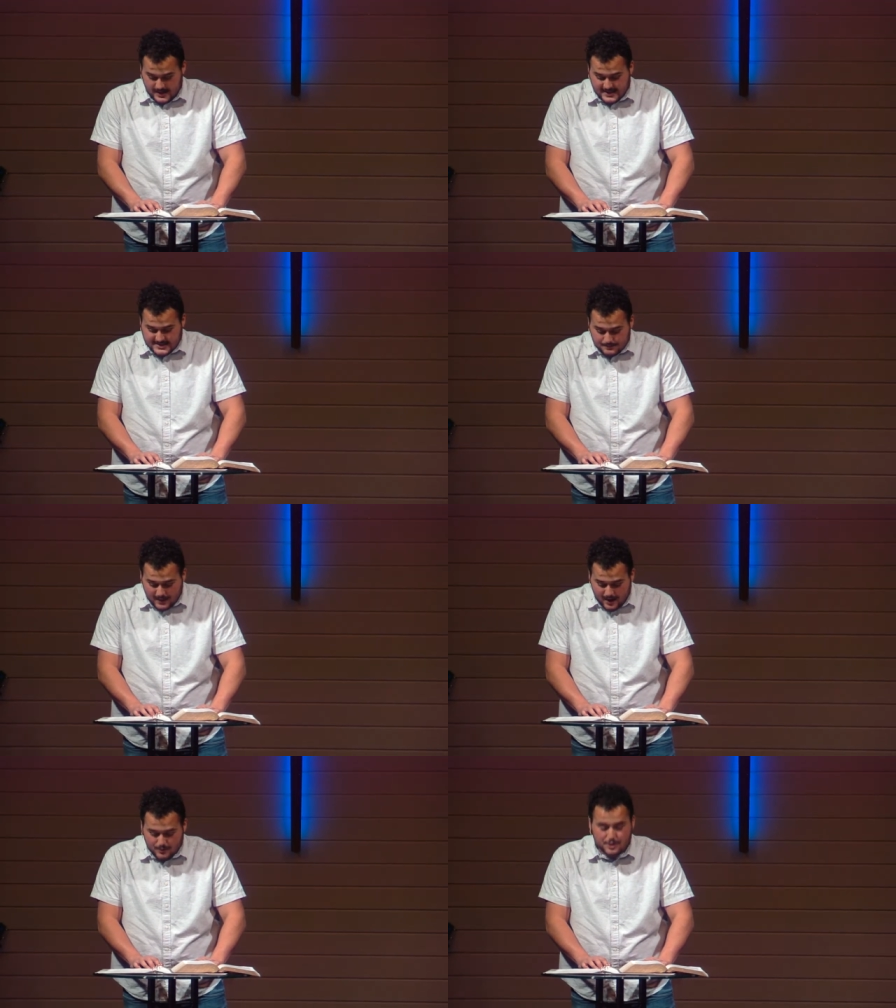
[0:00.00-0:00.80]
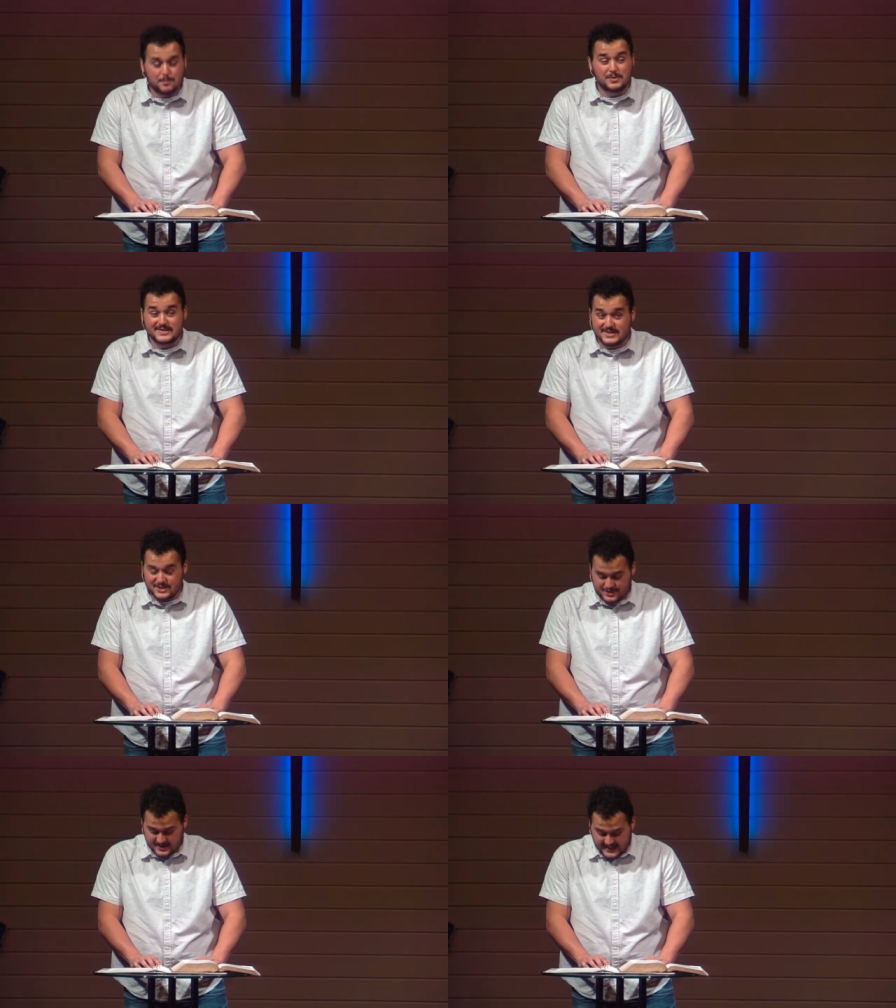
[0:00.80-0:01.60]
It's about your
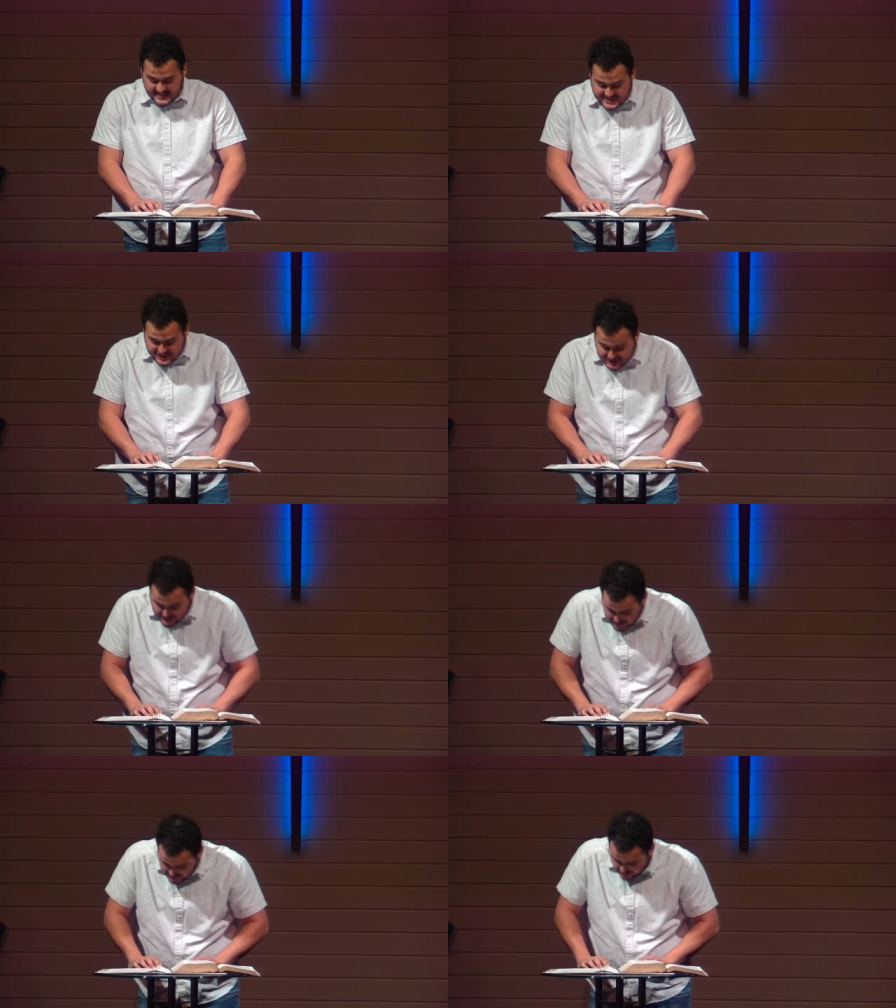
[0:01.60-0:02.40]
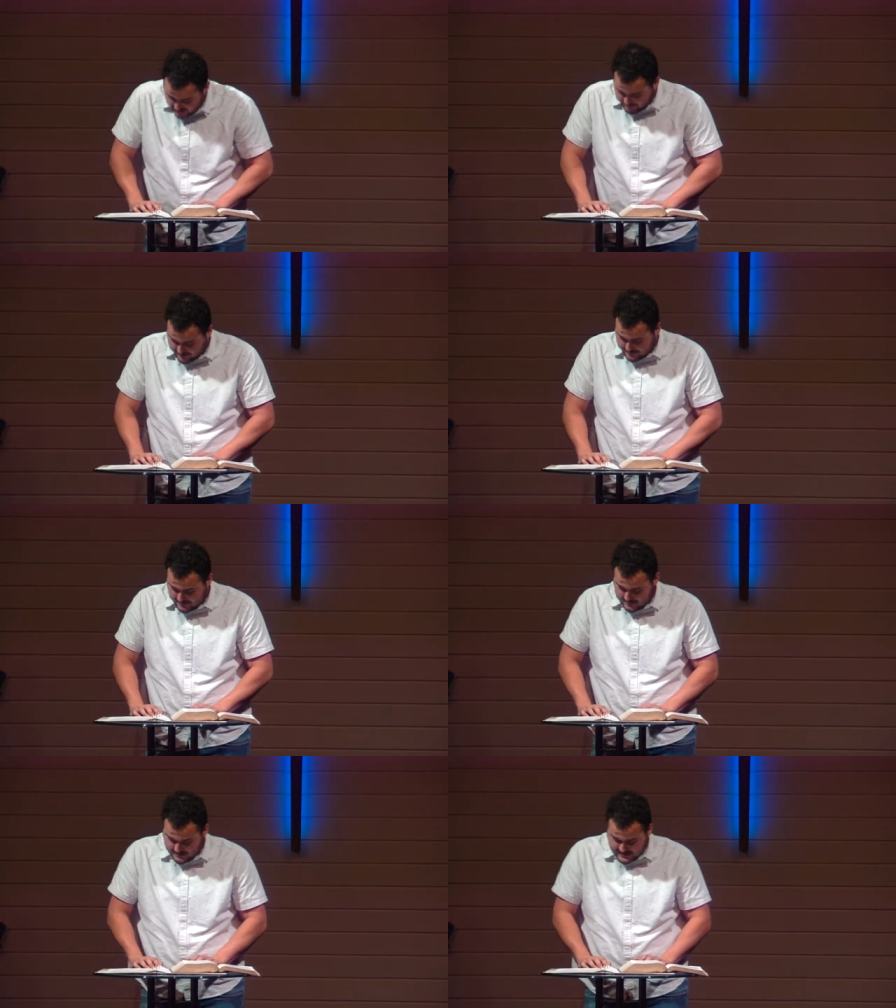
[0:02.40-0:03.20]
position. They stood up
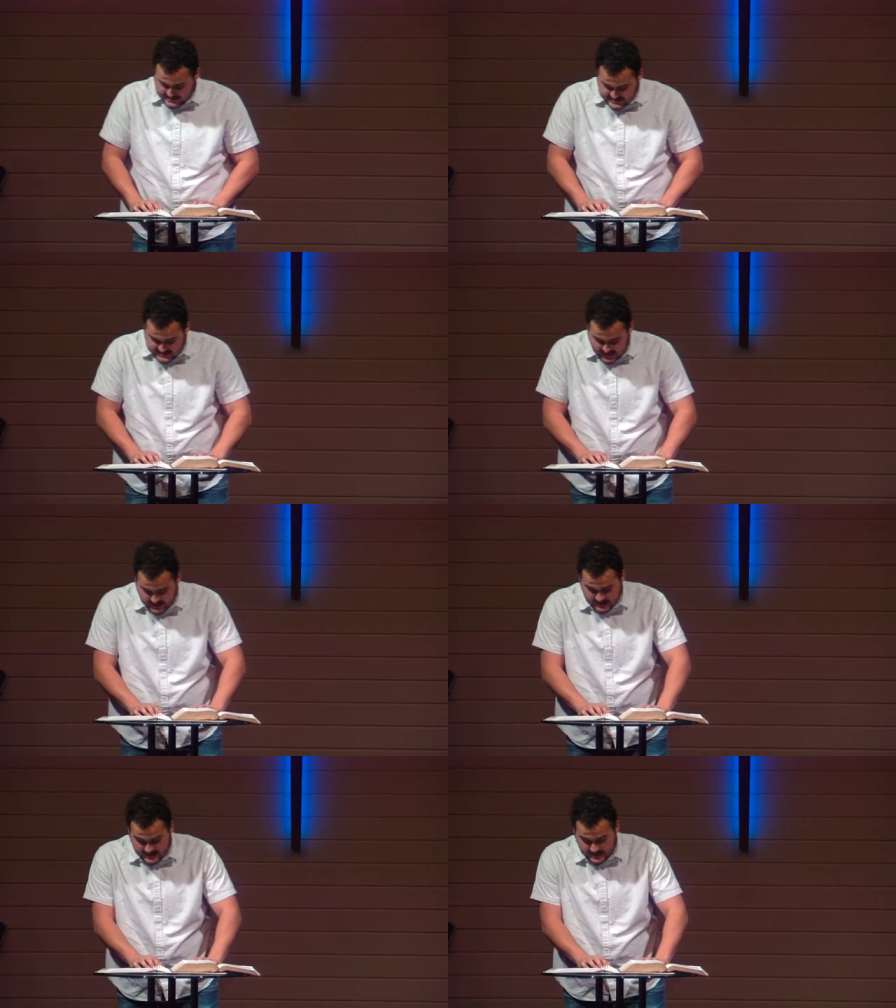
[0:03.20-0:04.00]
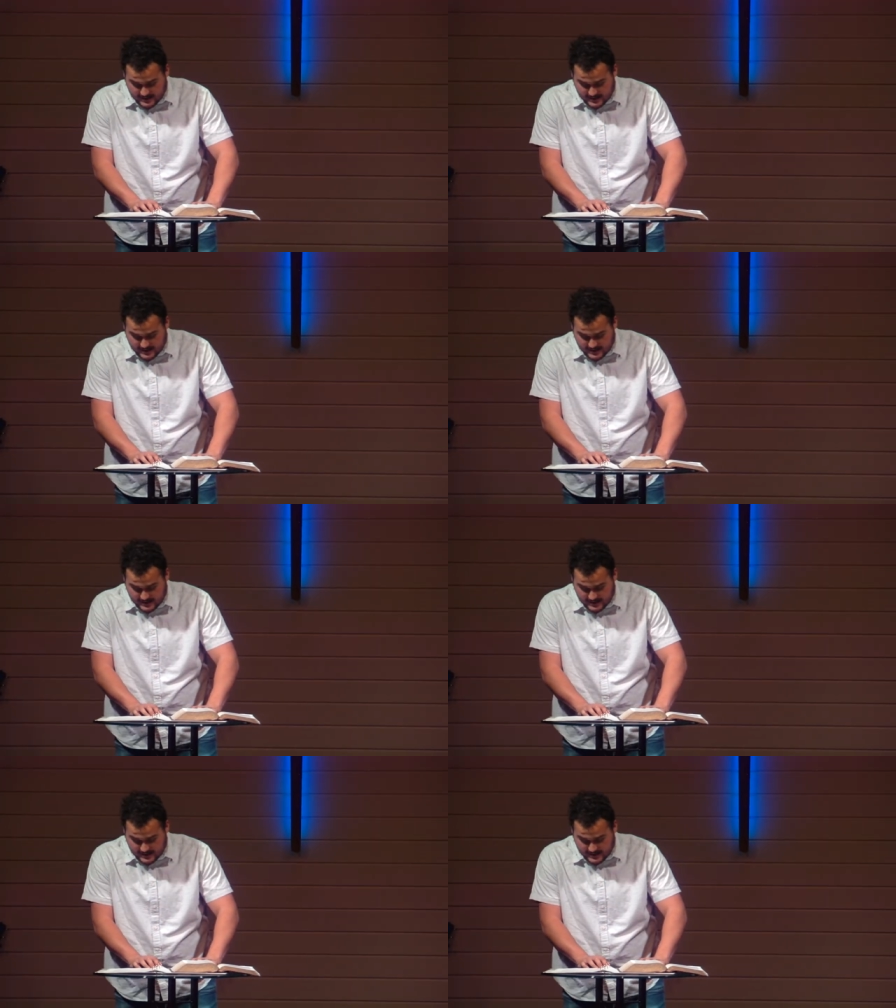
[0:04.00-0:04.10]
and said,